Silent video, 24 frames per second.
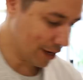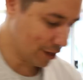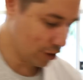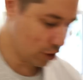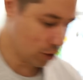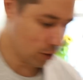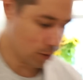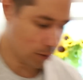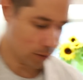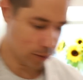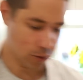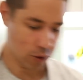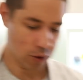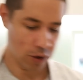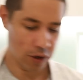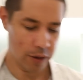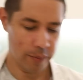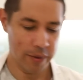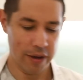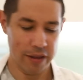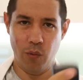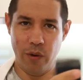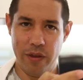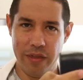And you know what I'm talking
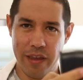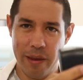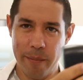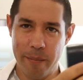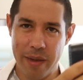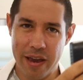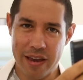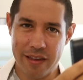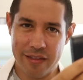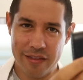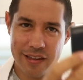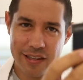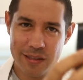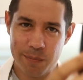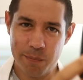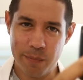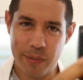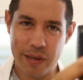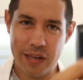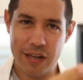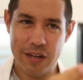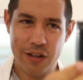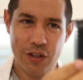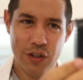about, when they make this
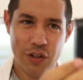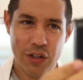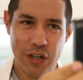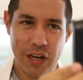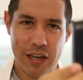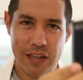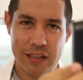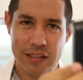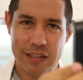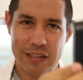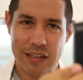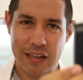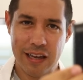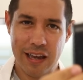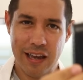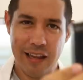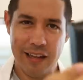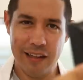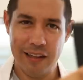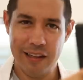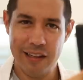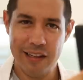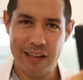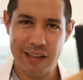bit just
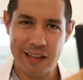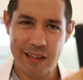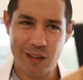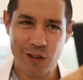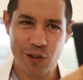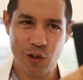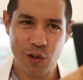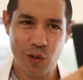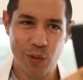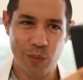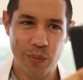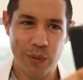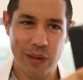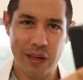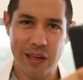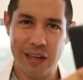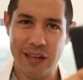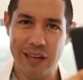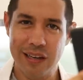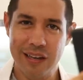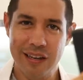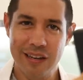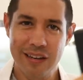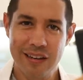a little too
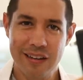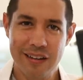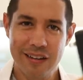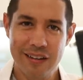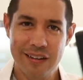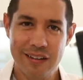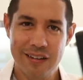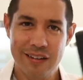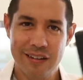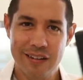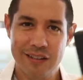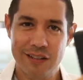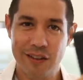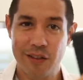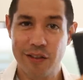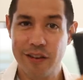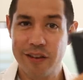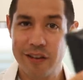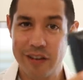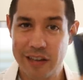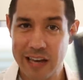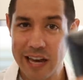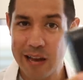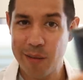big so
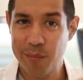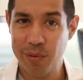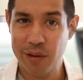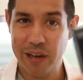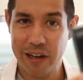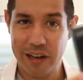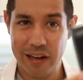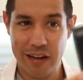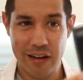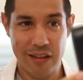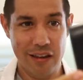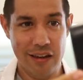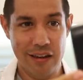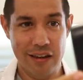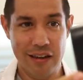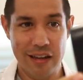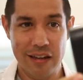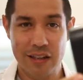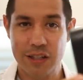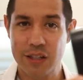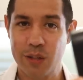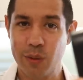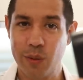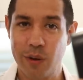that you can't plug anything
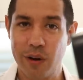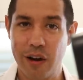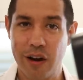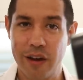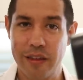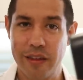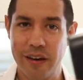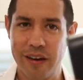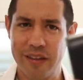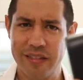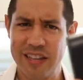next to it either.